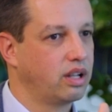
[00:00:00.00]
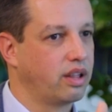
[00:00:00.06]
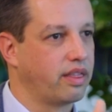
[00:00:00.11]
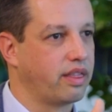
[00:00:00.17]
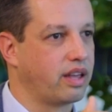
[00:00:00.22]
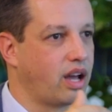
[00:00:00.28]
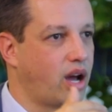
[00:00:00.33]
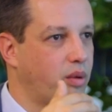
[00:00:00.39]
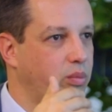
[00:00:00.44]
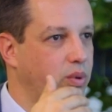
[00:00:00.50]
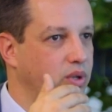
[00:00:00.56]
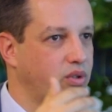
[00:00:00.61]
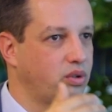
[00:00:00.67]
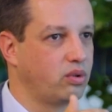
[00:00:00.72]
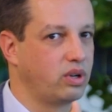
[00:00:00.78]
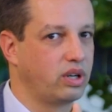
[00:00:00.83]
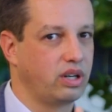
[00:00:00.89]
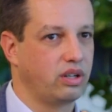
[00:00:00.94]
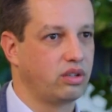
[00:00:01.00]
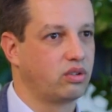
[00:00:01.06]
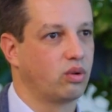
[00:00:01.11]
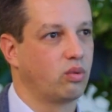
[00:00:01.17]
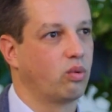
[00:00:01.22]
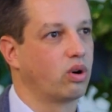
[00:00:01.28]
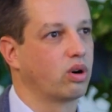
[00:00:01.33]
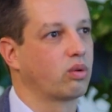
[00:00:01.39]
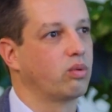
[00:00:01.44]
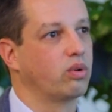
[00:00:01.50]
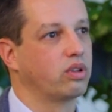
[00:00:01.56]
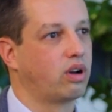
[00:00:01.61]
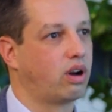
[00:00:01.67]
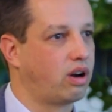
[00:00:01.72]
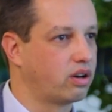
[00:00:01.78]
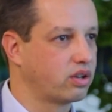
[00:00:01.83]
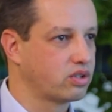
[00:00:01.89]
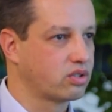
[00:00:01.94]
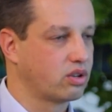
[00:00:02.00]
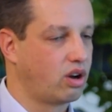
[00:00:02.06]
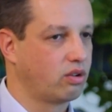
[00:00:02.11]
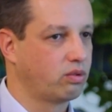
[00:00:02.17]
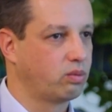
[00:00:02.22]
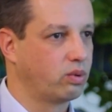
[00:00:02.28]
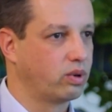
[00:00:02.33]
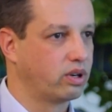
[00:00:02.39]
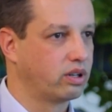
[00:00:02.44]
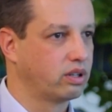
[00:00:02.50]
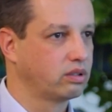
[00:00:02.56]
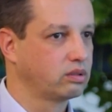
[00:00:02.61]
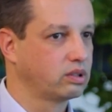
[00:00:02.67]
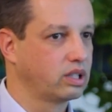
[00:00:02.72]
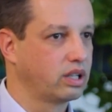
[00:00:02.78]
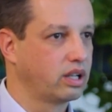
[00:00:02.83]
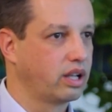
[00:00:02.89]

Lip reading: the opportunity to work with our software